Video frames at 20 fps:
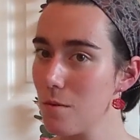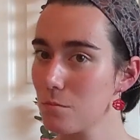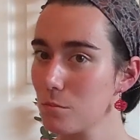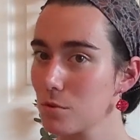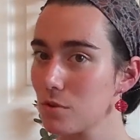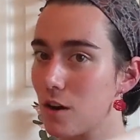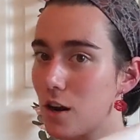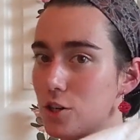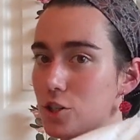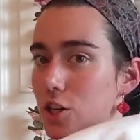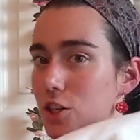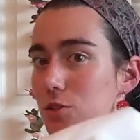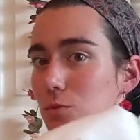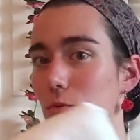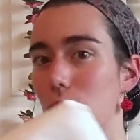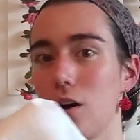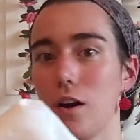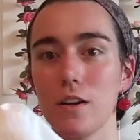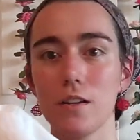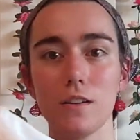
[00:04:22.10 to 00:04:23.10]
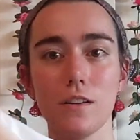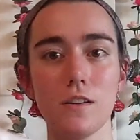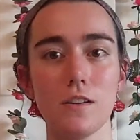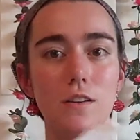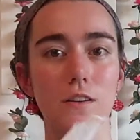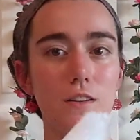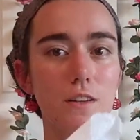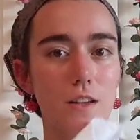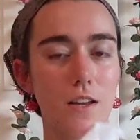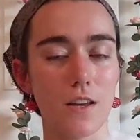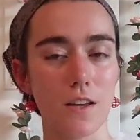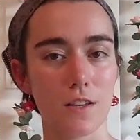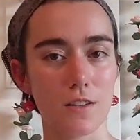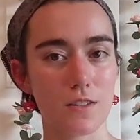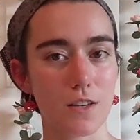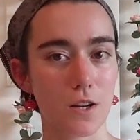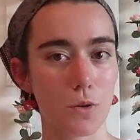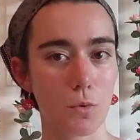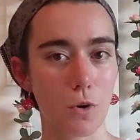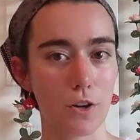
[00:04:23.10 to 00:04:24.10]
project one,
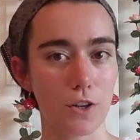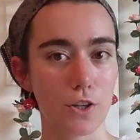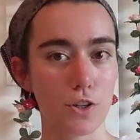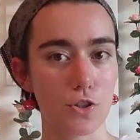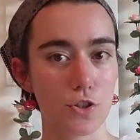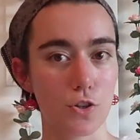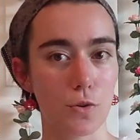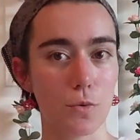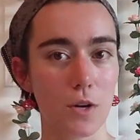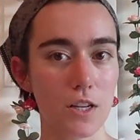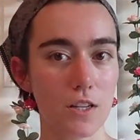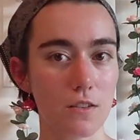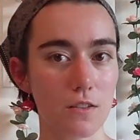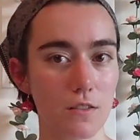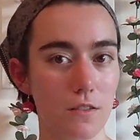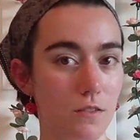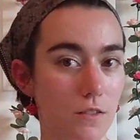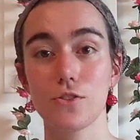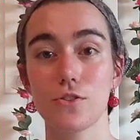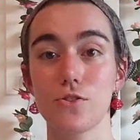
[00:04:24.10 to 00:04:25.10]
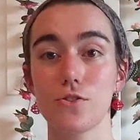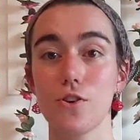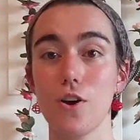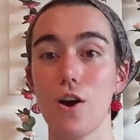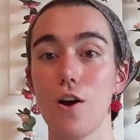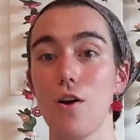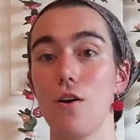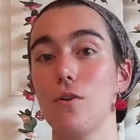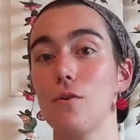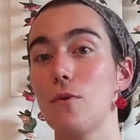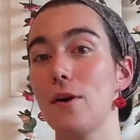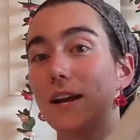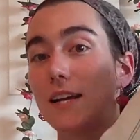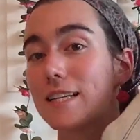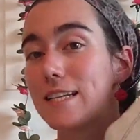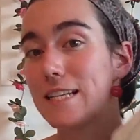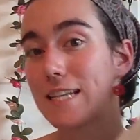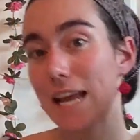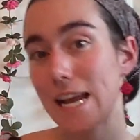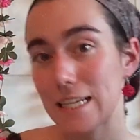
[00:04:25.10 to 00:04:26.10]
is Edwardian shirtwaist. So
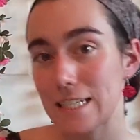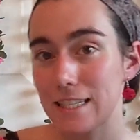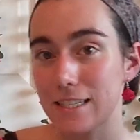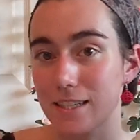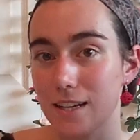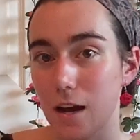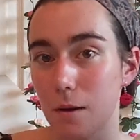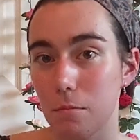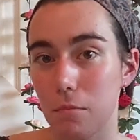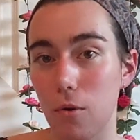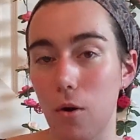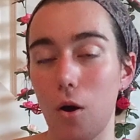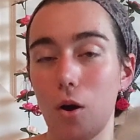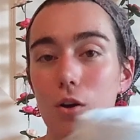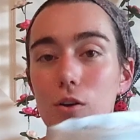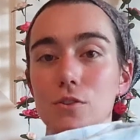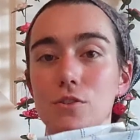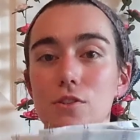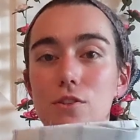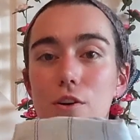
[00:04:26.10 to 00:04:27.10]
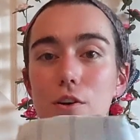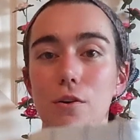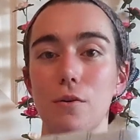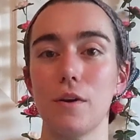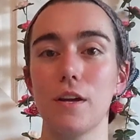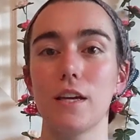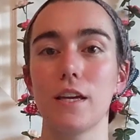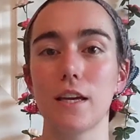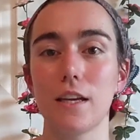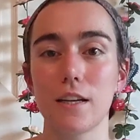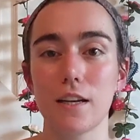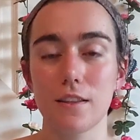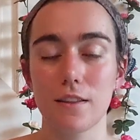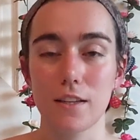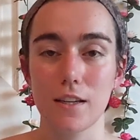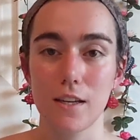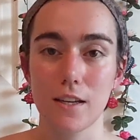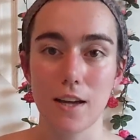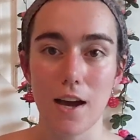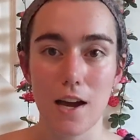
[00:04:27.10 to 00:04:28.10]
next up, also in
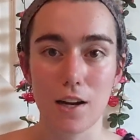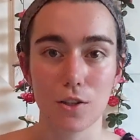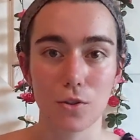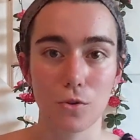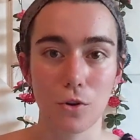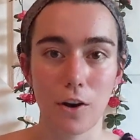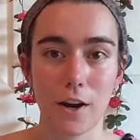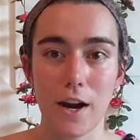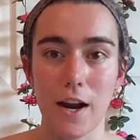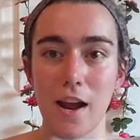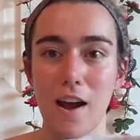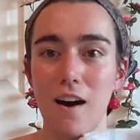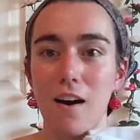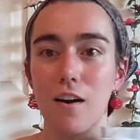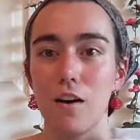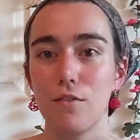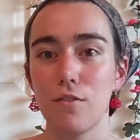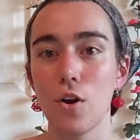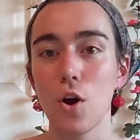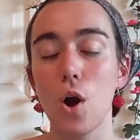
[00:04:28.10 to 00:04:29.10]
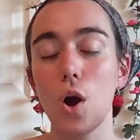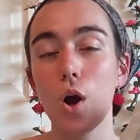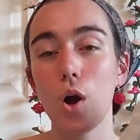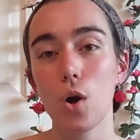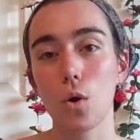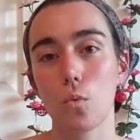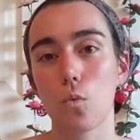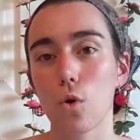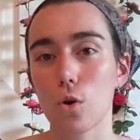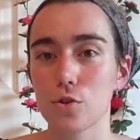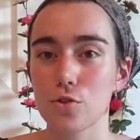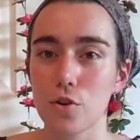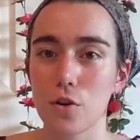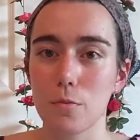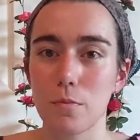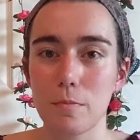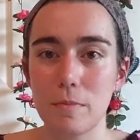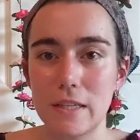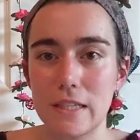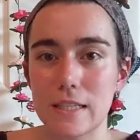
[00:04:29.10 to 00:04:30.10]
the category of
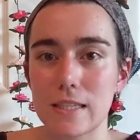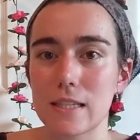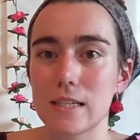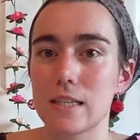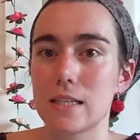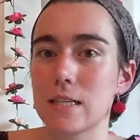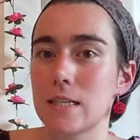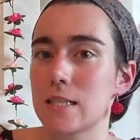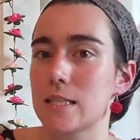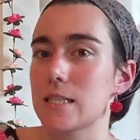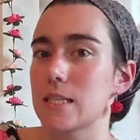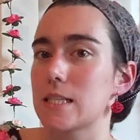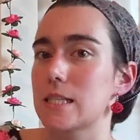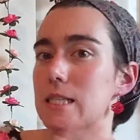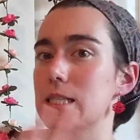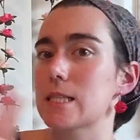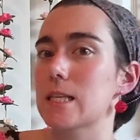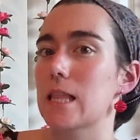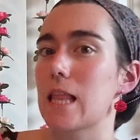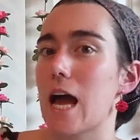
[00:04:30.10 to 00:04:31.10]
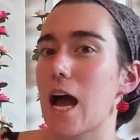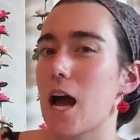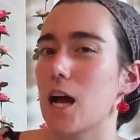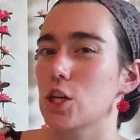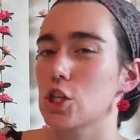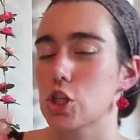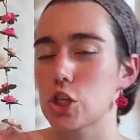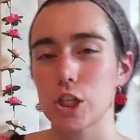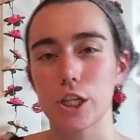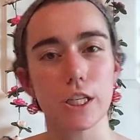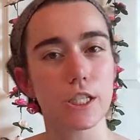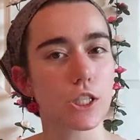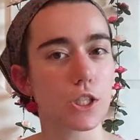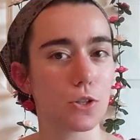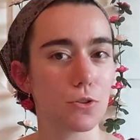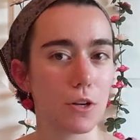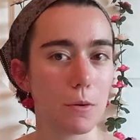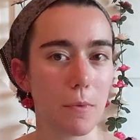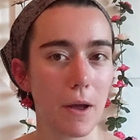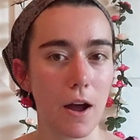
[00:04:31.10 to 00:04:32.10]
wardrobe pieces /
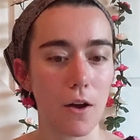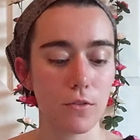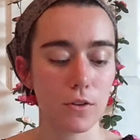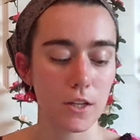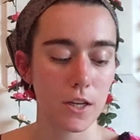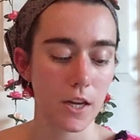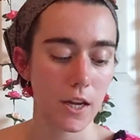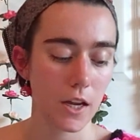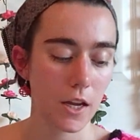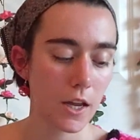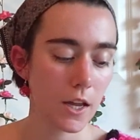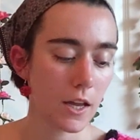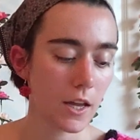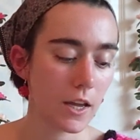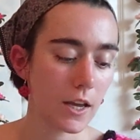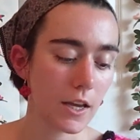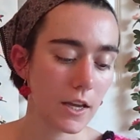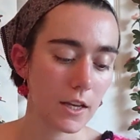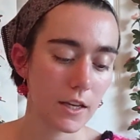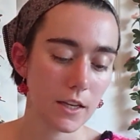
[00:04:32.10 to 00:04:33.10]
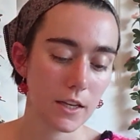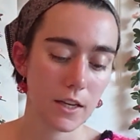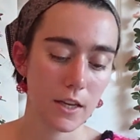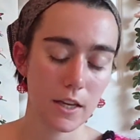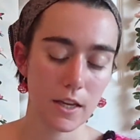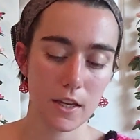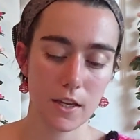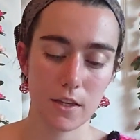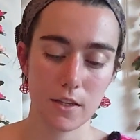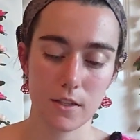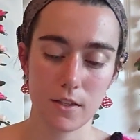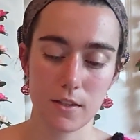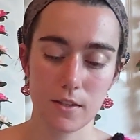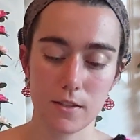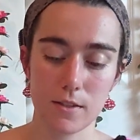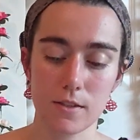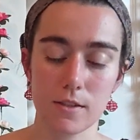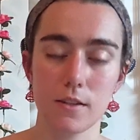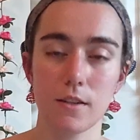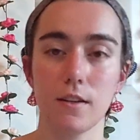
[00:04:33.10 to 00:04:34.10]
history bounding,
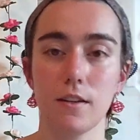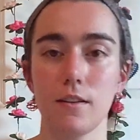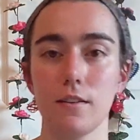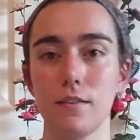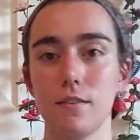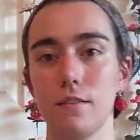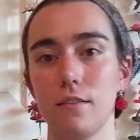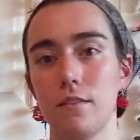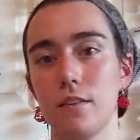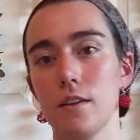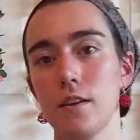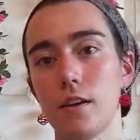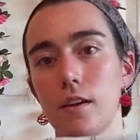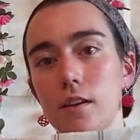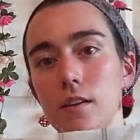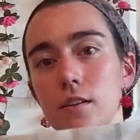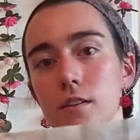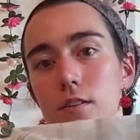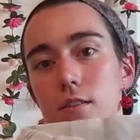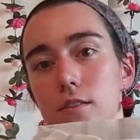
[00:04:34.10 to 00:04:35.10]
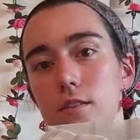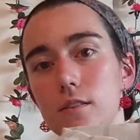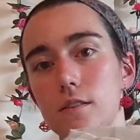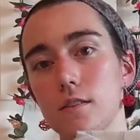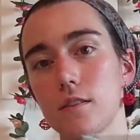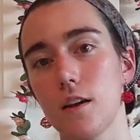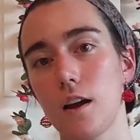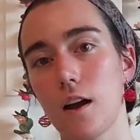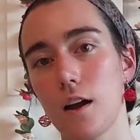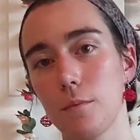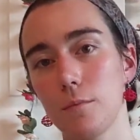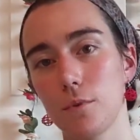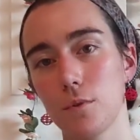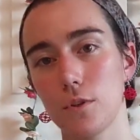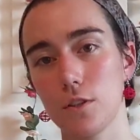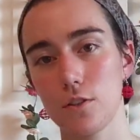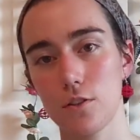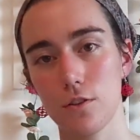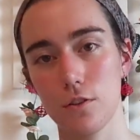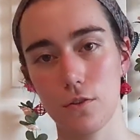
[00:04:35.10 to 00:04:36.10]
is this.
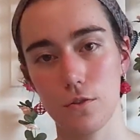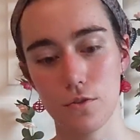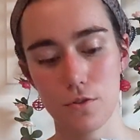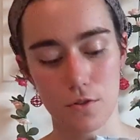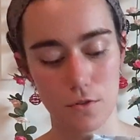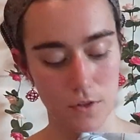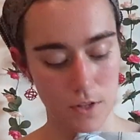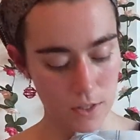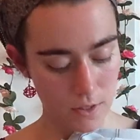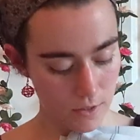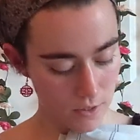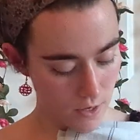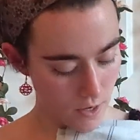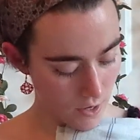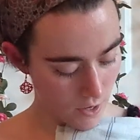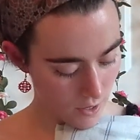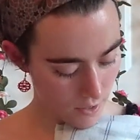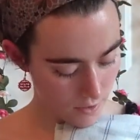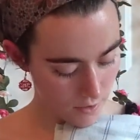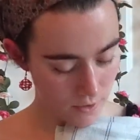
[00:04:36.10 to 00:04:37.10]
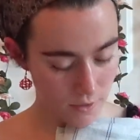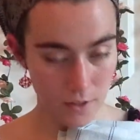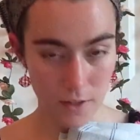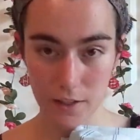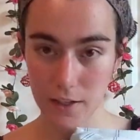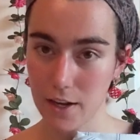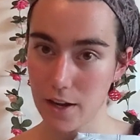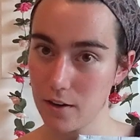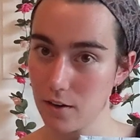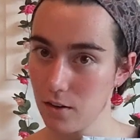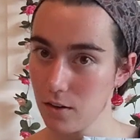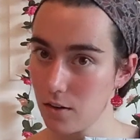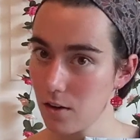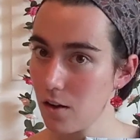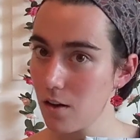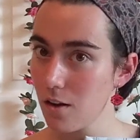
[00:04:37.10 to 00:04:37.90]
So this is, and again,